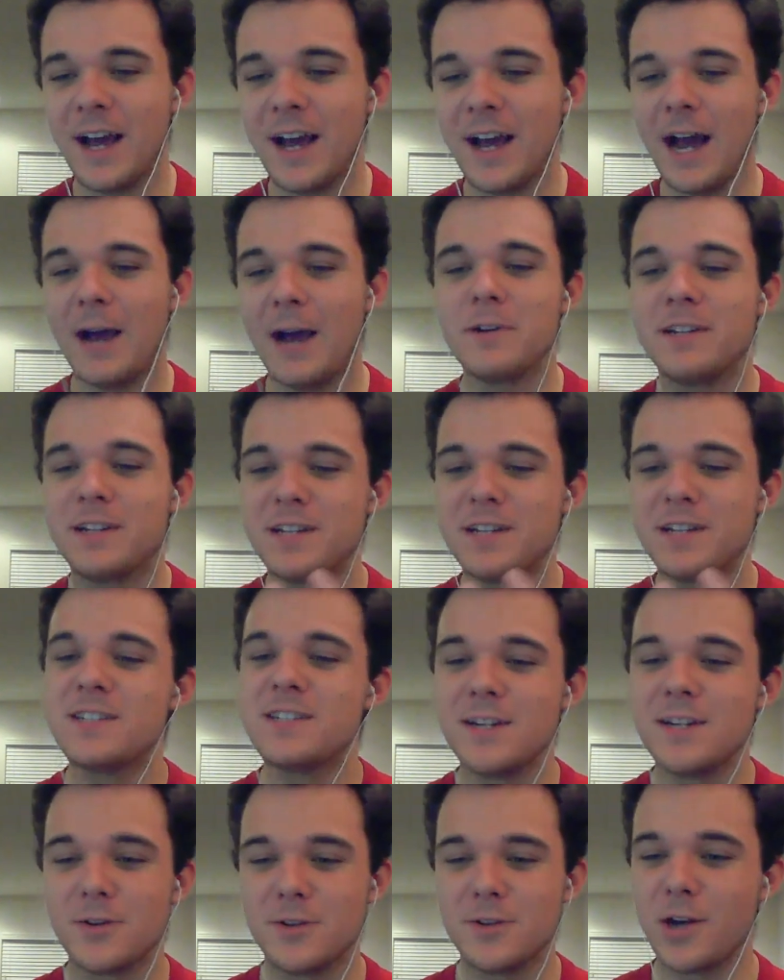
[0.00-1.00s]
would
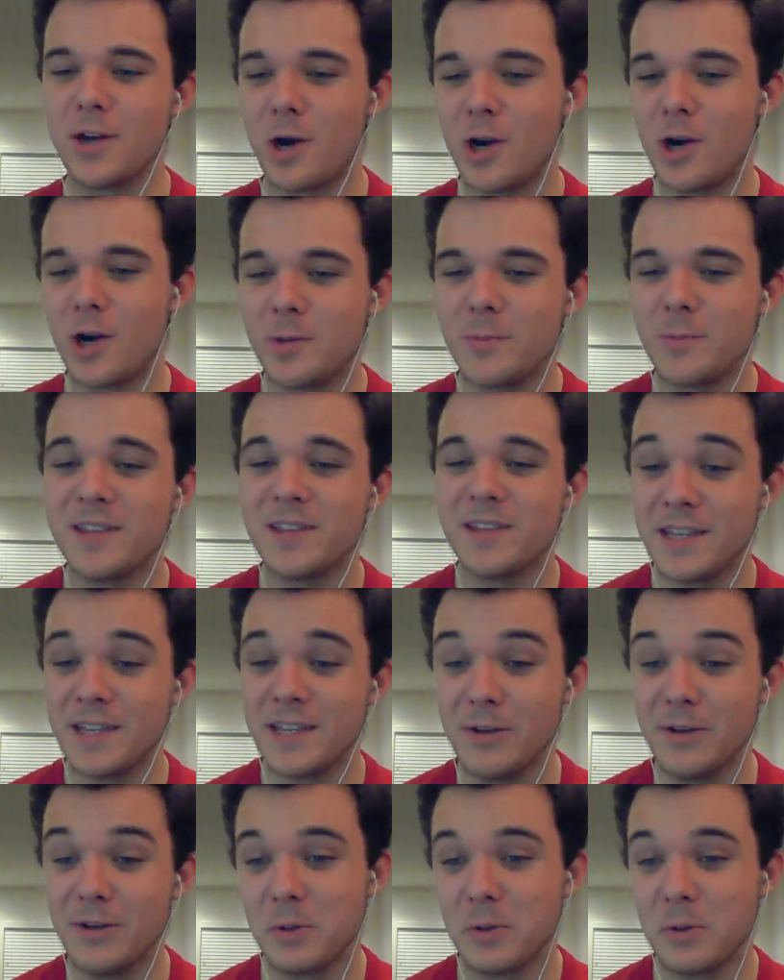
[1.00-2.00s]
consider the argument the
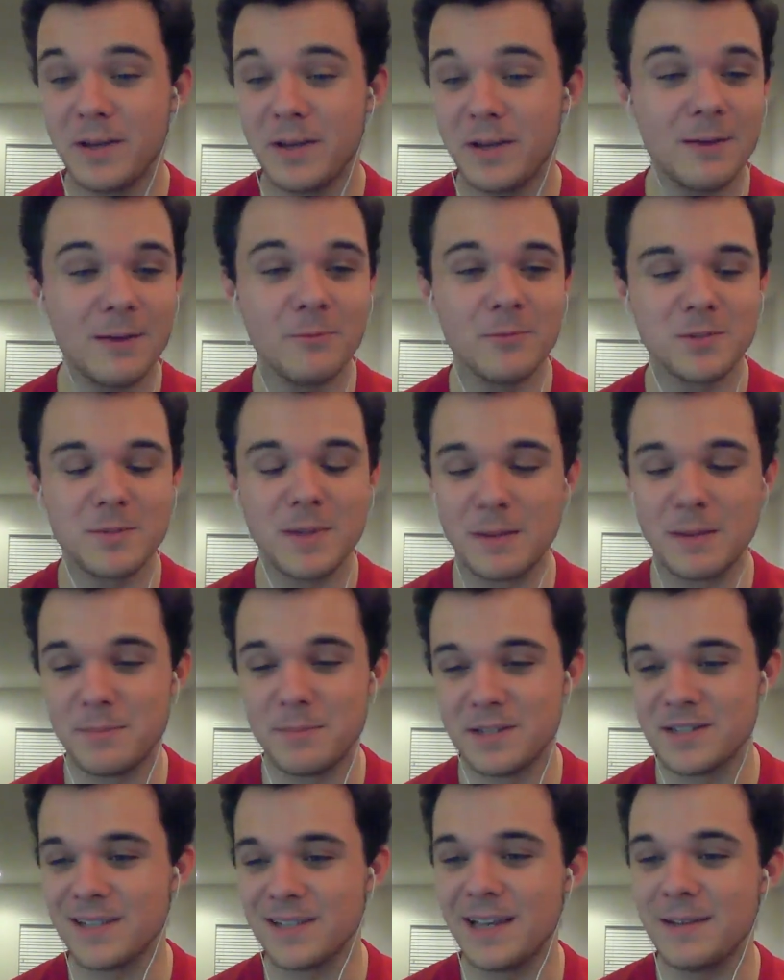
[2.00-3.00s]
Illinois game was
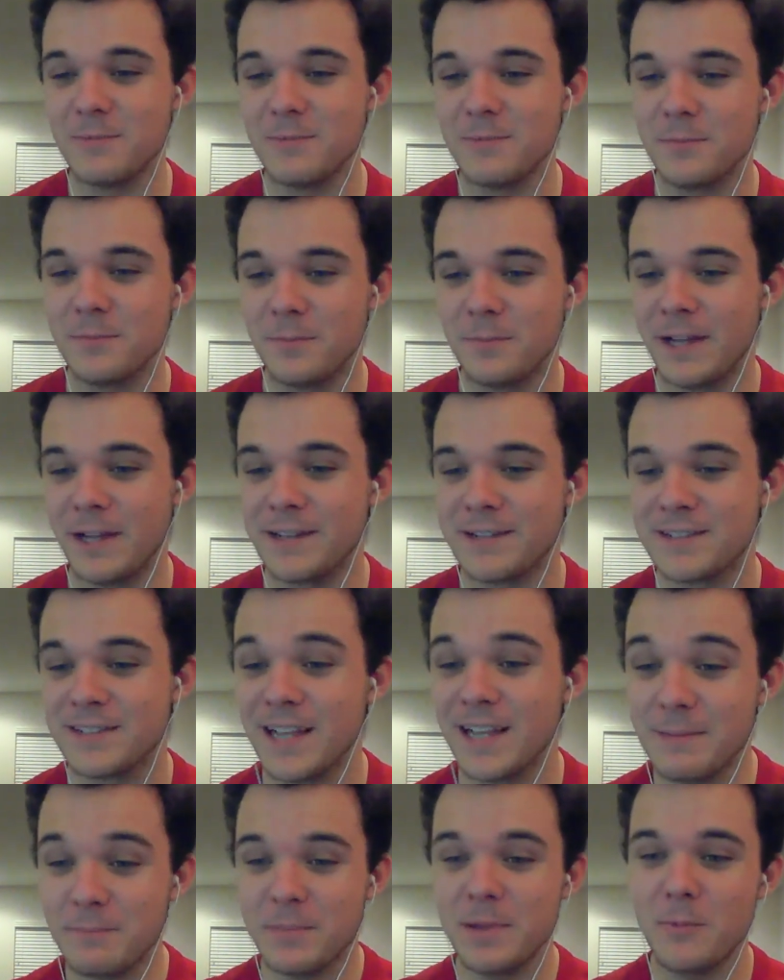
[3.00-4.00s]
maybe a slight
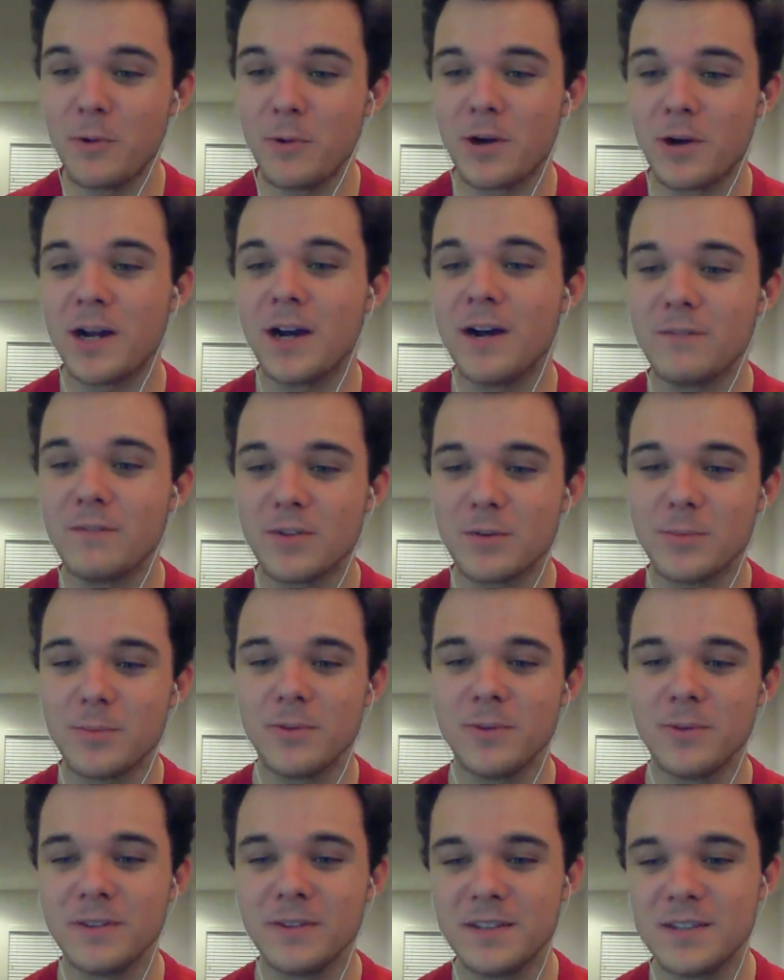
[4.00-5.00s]
bit more
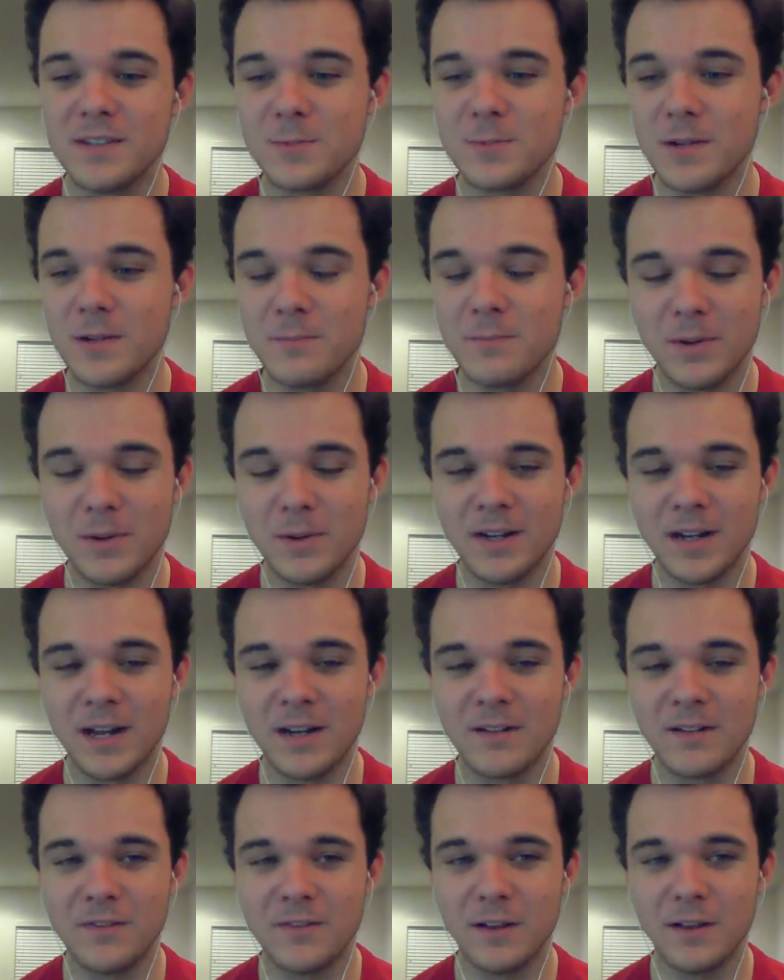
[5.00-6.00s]
comfortable than this one, but
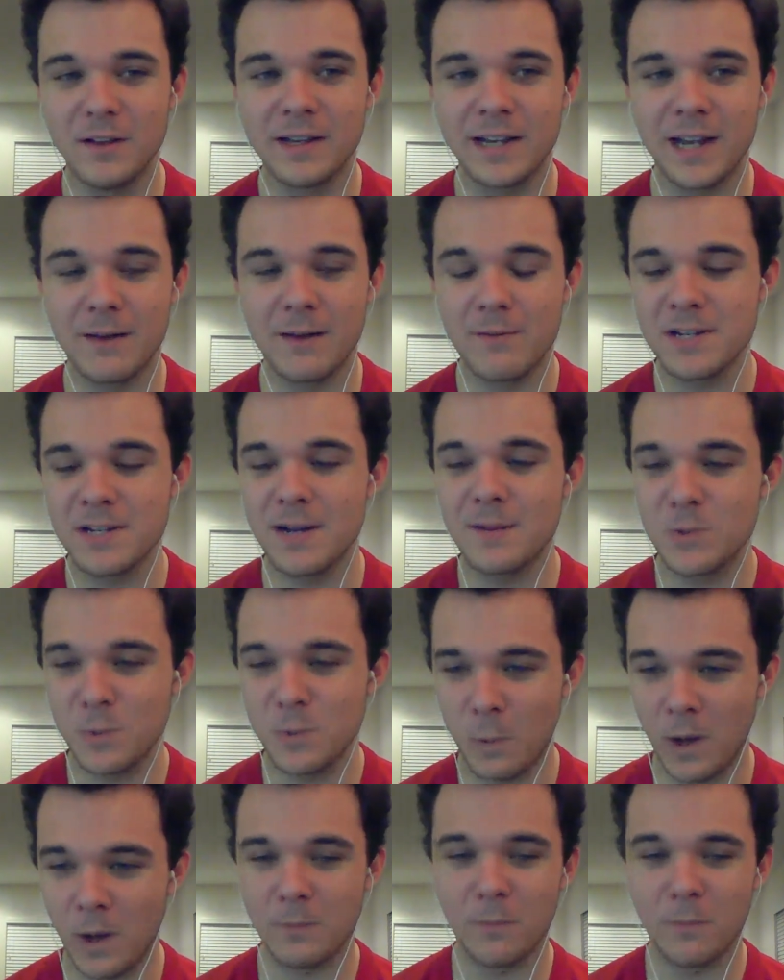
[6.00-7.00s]
I felt like every time
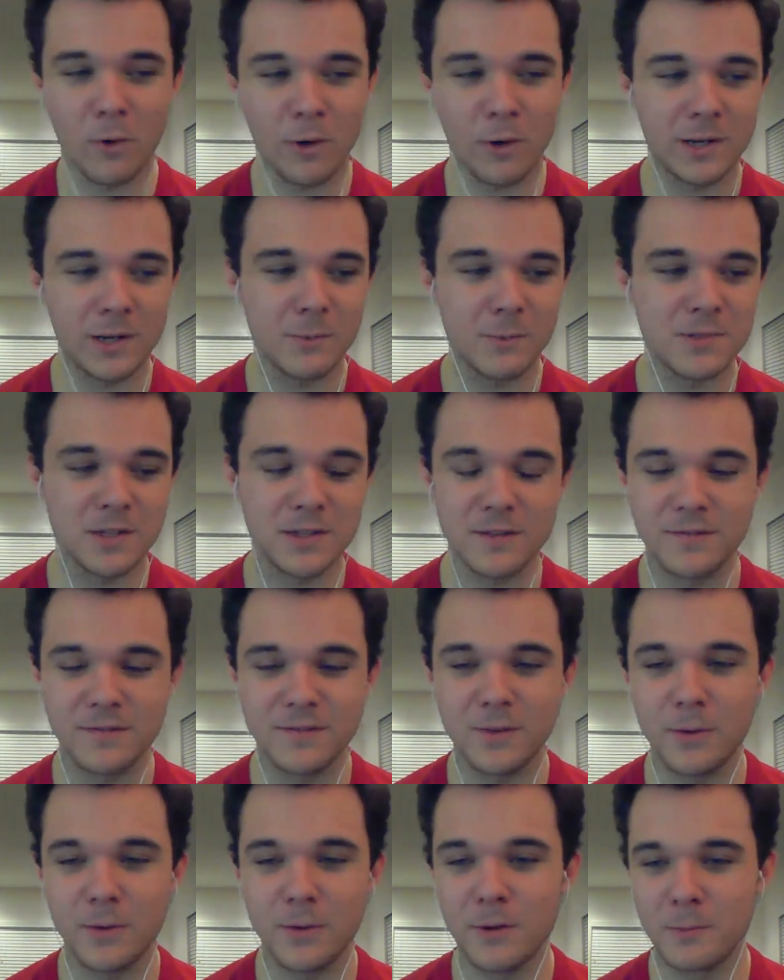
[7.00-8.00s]
Juwan Morgan was on the
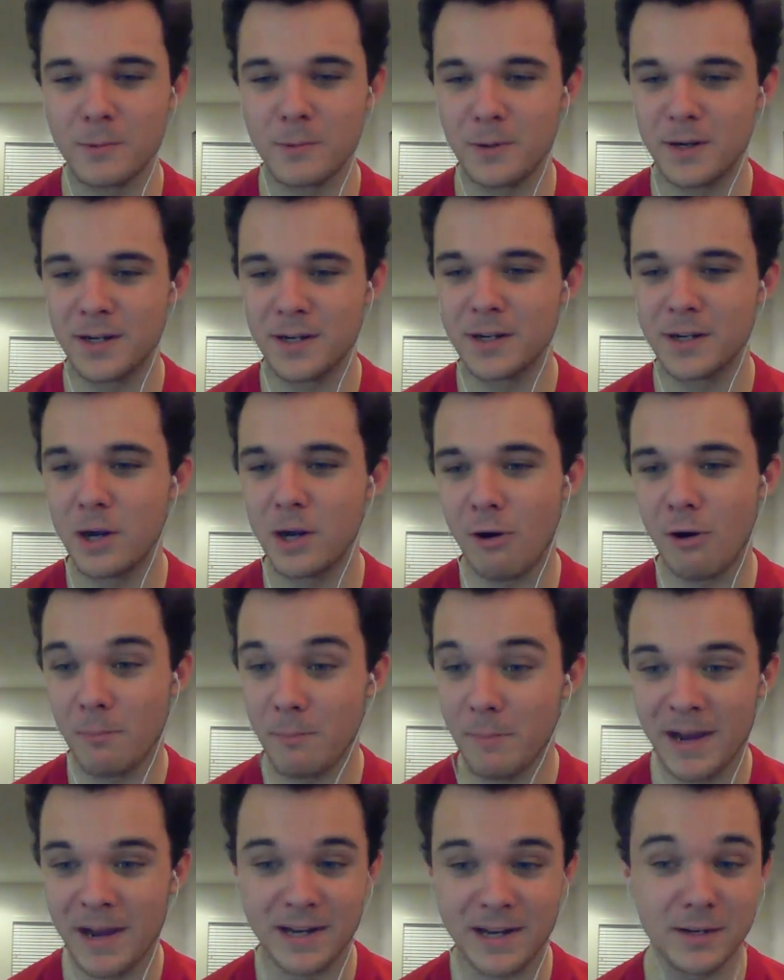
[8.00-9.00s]
floor, we were going to go
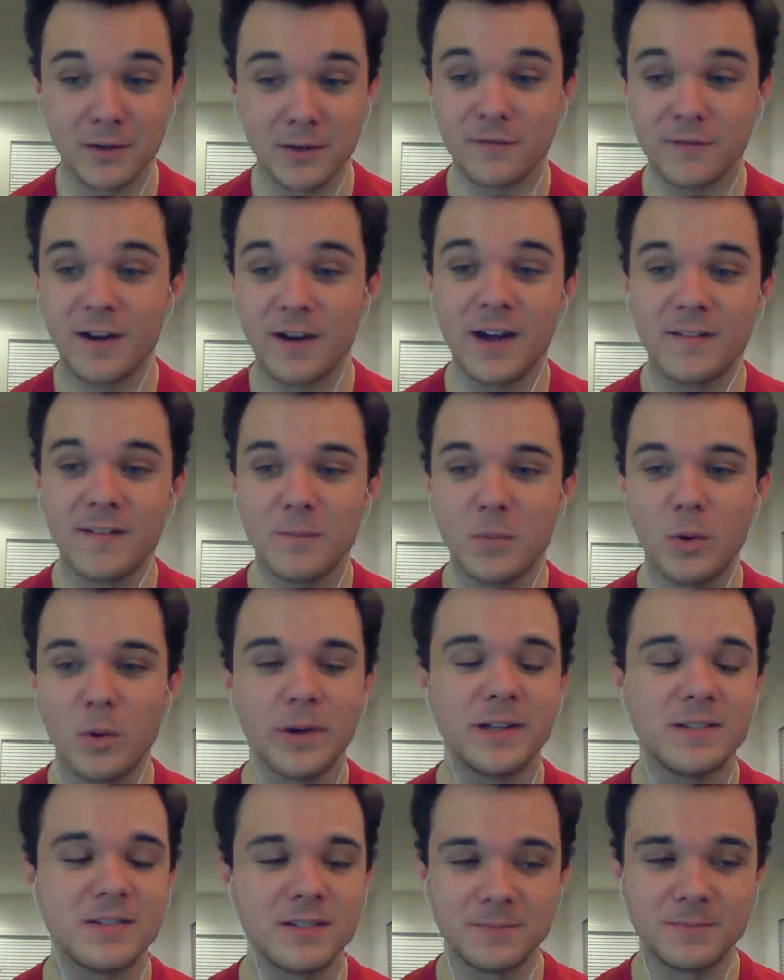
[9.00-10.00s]
up by another 5
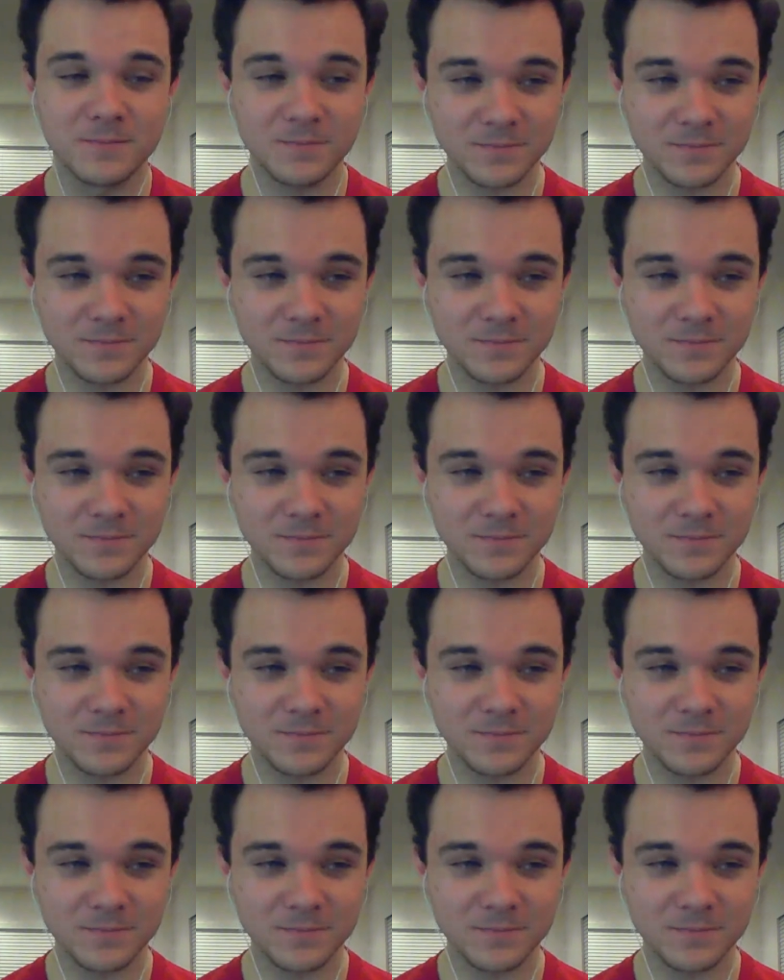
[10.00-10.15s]
points.